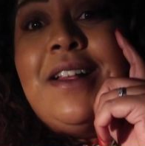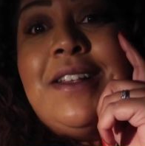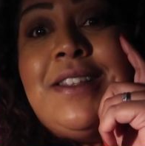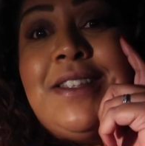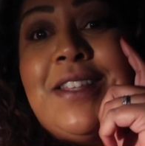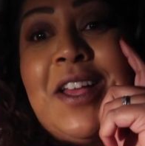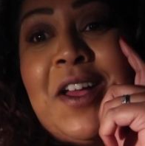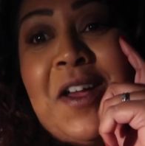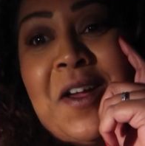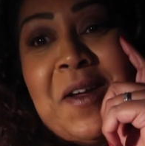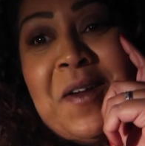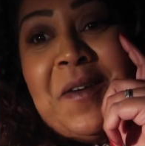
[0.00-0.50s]

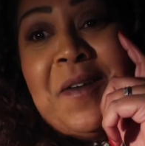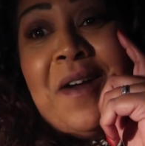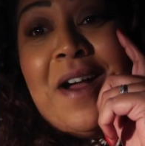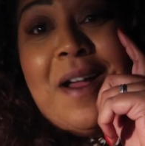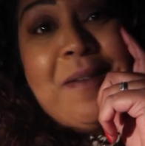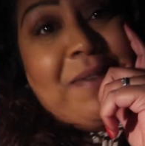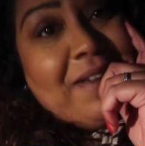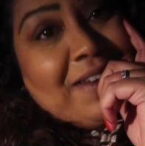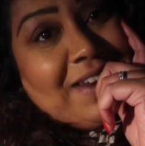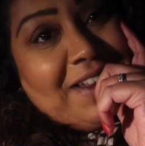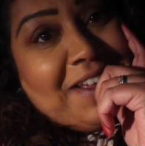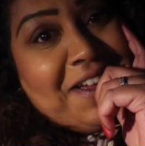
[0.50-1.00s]
So
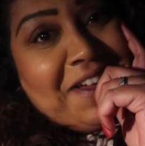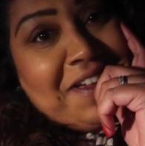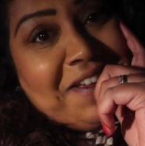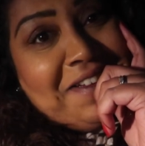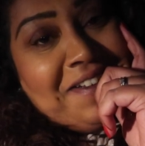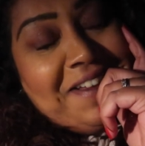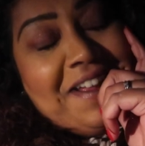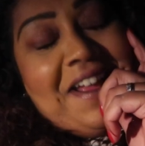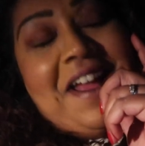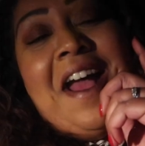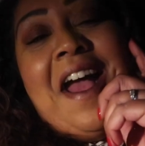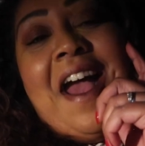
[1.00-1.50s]
I'm going to go,
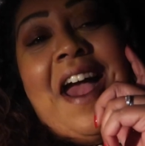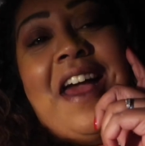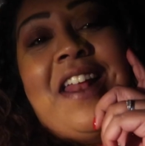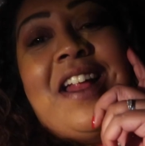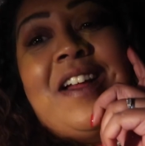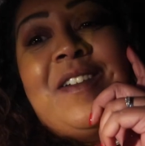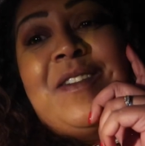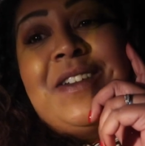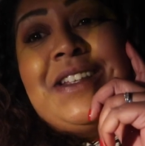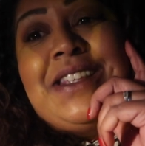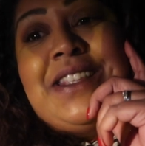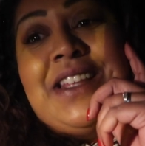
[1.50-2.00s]
and
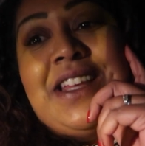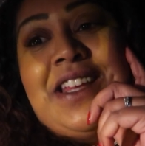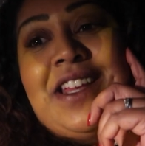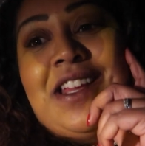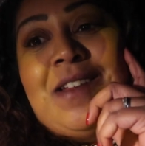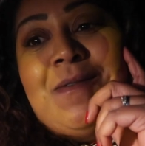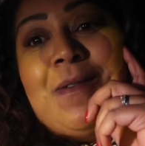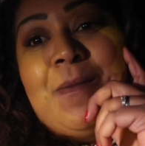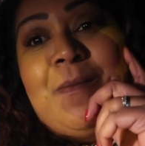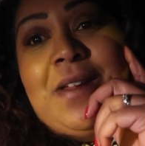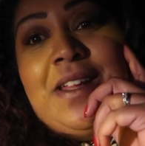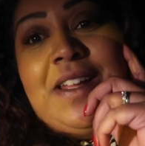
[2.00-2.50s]
I will see
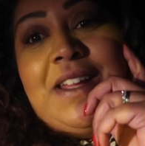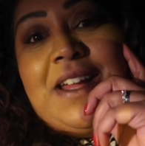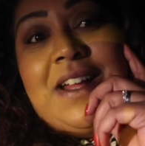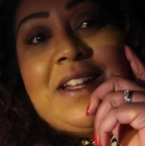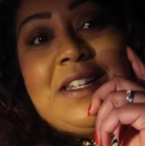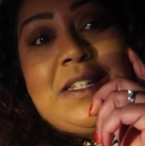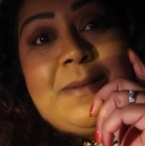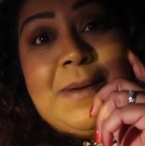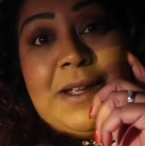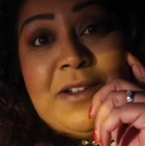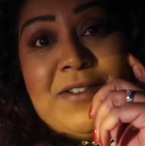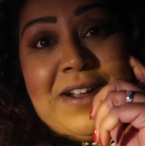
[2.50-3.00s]
you when we
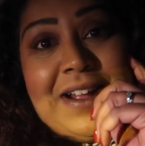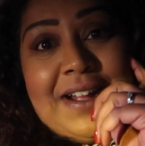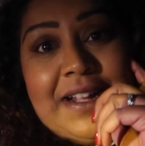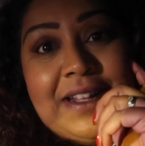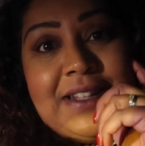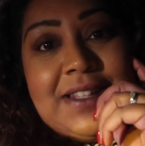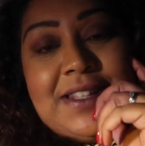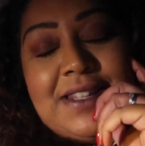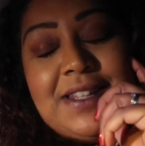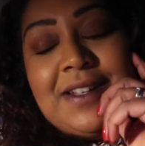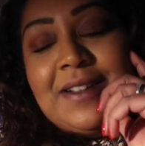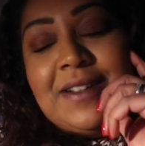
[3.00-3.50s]
get to my band.